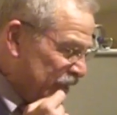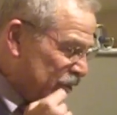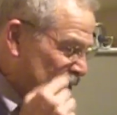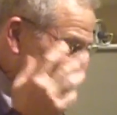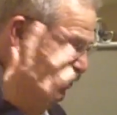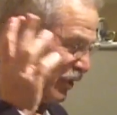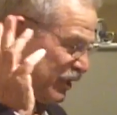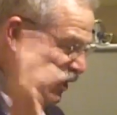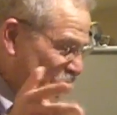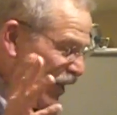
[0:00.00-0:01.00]
so
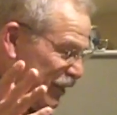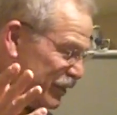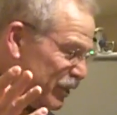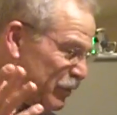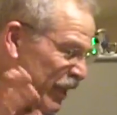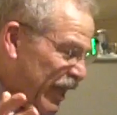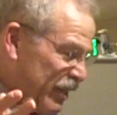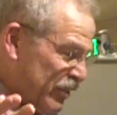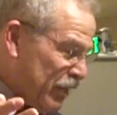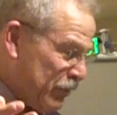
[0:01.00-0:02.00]
she said, well, you're my
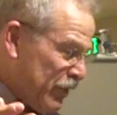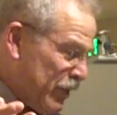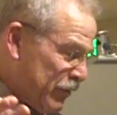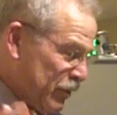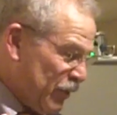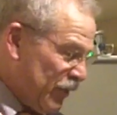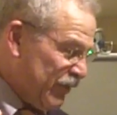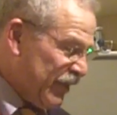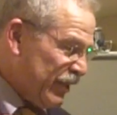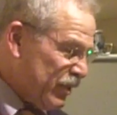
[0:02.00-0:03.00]
last customer
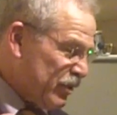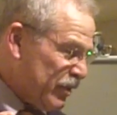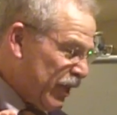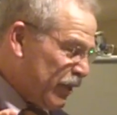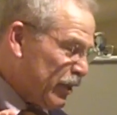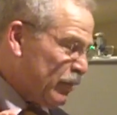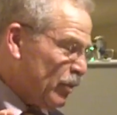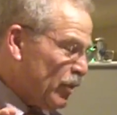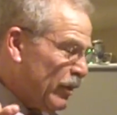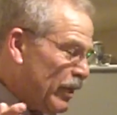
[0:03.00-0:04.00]
and this is downtown
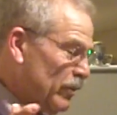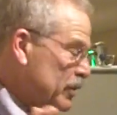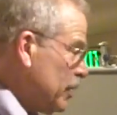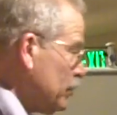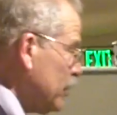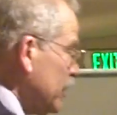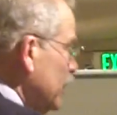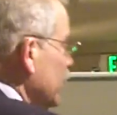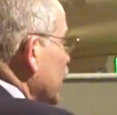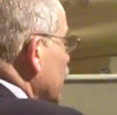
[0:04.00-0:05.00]
Bulawayo, she put the